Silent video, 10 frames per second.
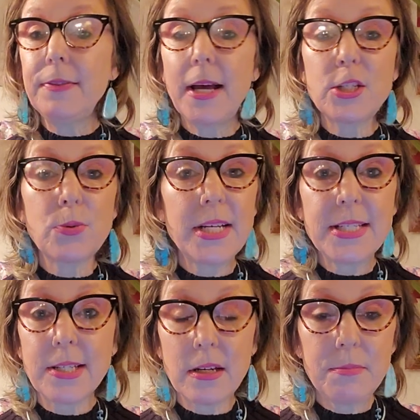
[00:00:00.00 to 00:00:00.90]
that's what it
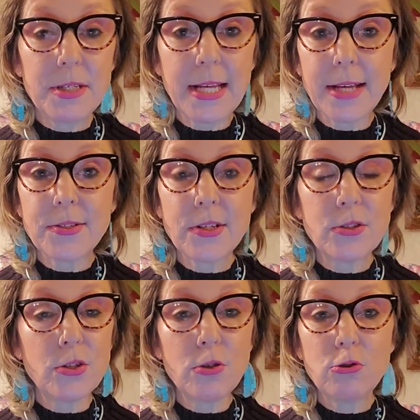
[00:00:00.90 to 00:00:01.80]
is going to be
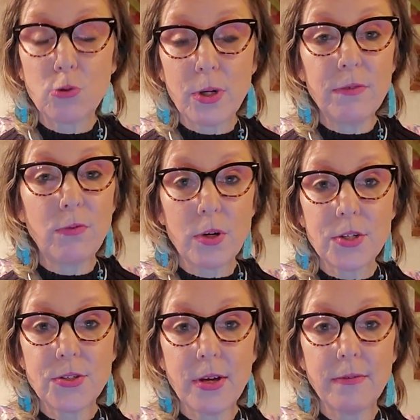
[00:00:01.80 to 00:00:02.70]
dancing to
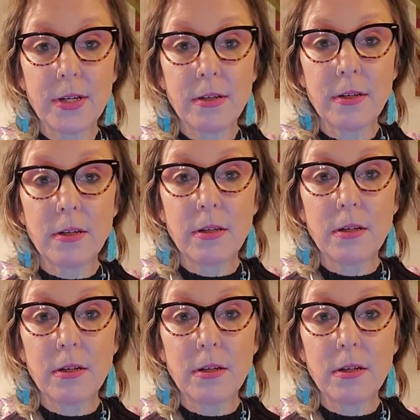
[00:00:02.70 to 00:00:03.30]
24/7.